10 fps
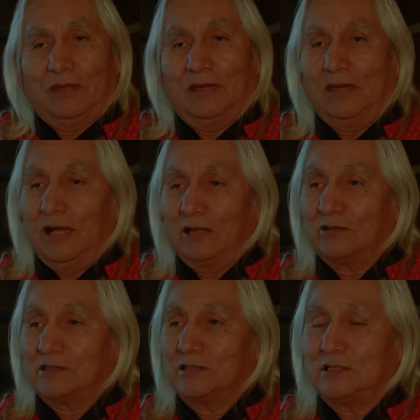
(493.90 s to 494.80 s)
An
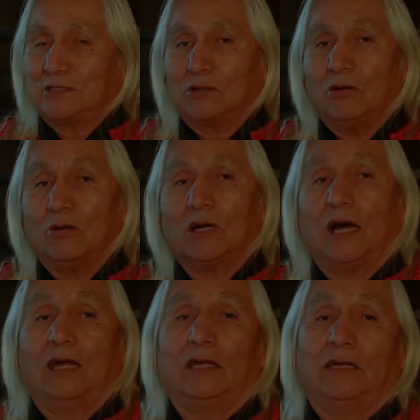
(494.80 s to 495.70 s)
elder says,
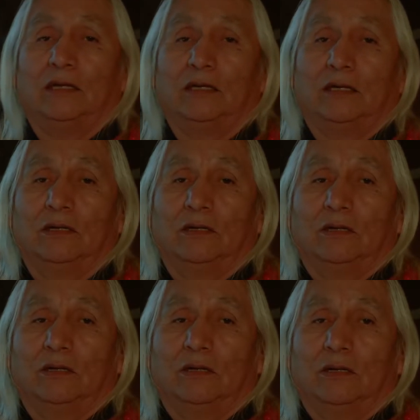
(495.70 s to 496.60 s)
Tokahe,
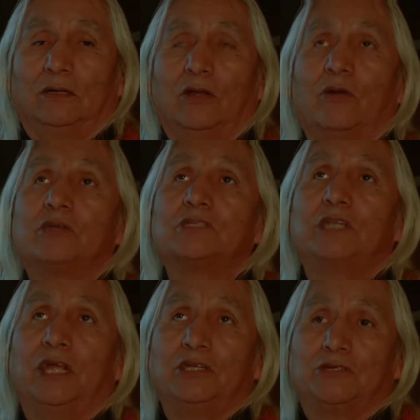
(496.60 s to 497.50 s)
there is
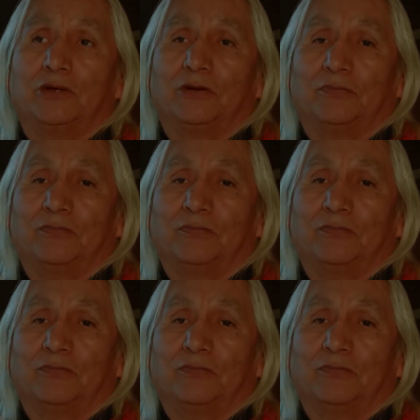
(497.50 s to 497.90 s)
danger.